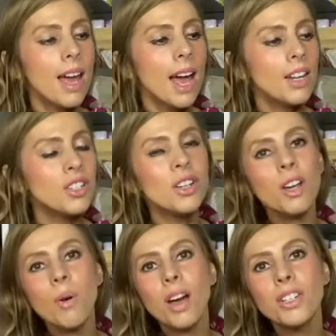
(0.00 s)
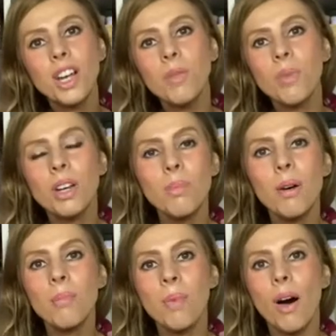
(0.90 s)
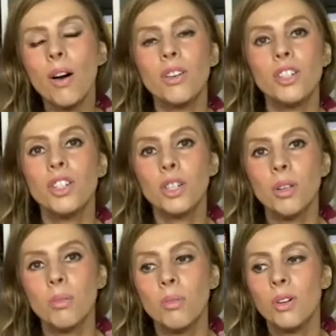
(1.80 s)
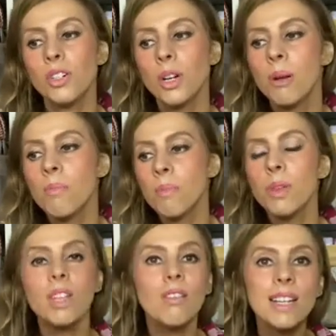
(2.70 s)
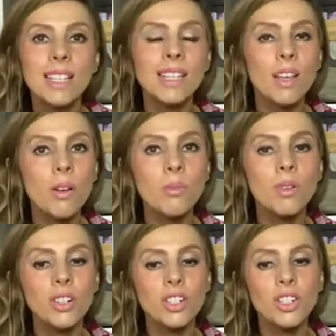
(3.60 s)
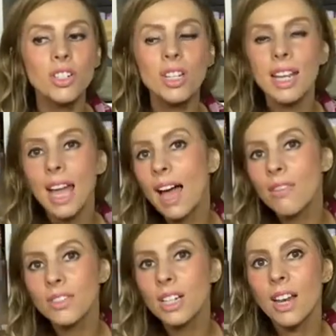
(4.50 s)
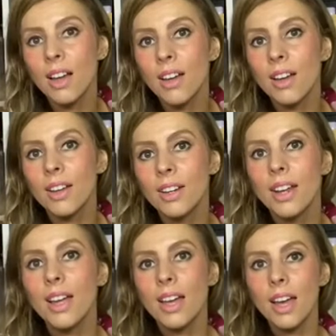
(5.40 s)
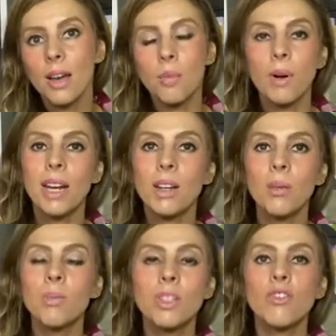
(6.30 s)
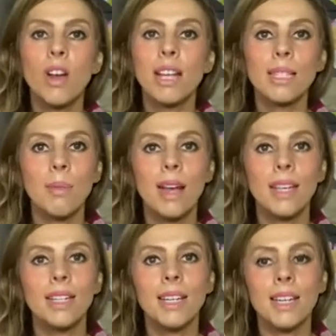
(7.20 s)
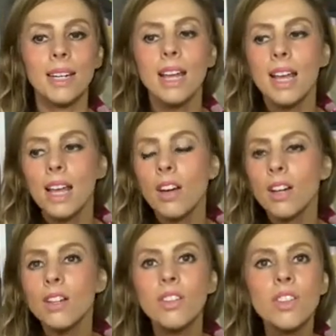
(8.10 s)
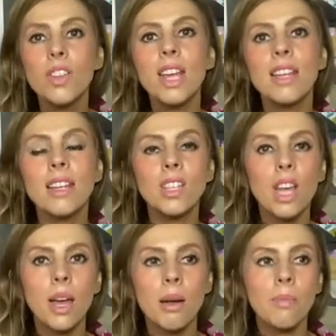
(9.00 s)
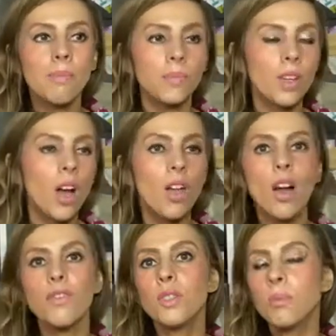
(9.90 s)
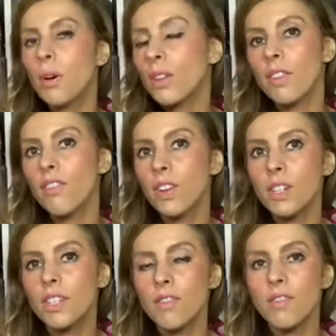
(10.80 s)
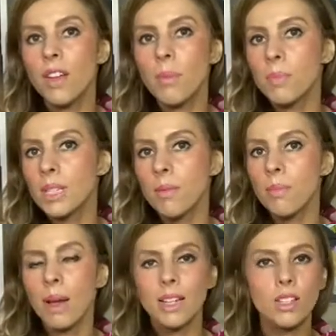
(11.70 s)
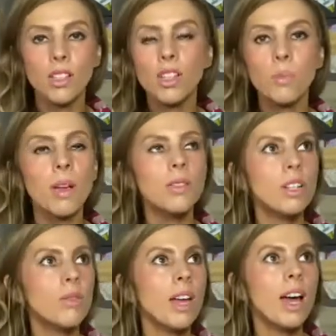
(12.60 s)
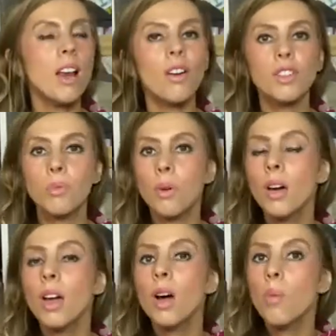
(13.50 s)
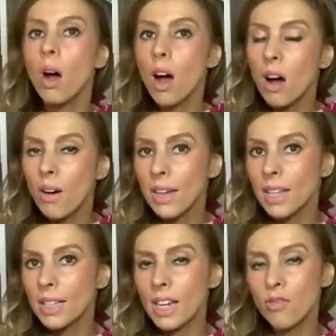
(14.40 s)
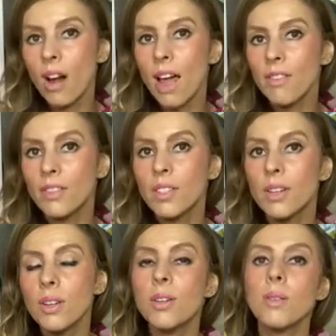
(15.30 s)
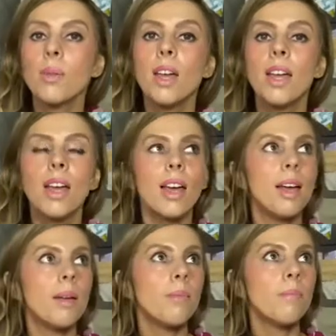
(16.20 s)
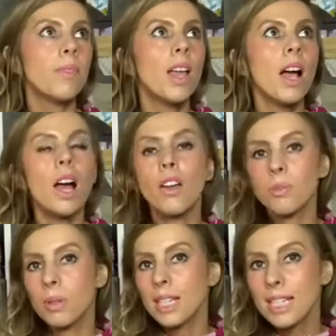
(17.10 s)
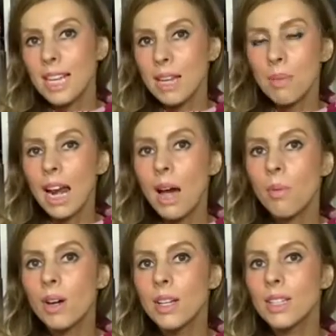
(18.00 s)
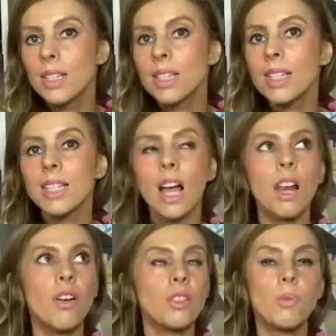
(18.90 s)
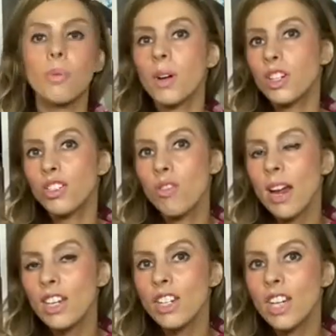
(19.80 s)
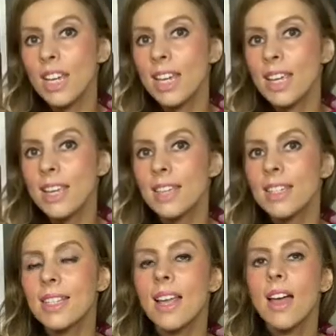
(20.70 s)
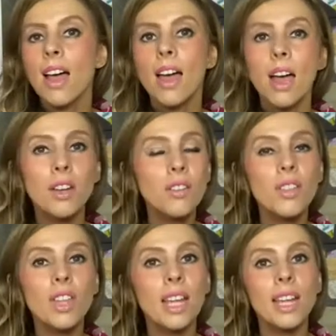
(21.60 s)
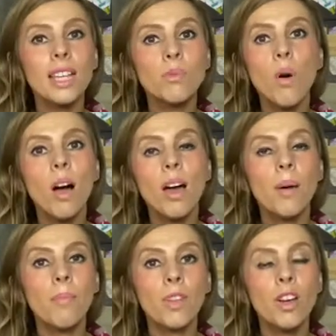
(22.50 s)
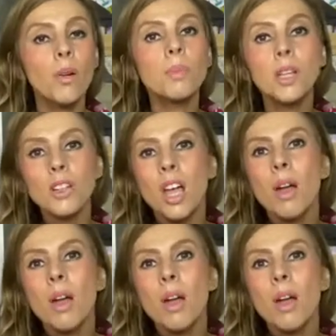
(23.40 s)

And you know what, I don't want to bombard you too much, but there is so much that you have to learn uh, when it comes to dressmaking. Like another thing that um, I often put on the front of um, sewing patterns, I spoke to you that I like to put what height they draft to um, I like to put the seam allowance. I like to put what stretch it needs. Uh, another thing is what um, cup size.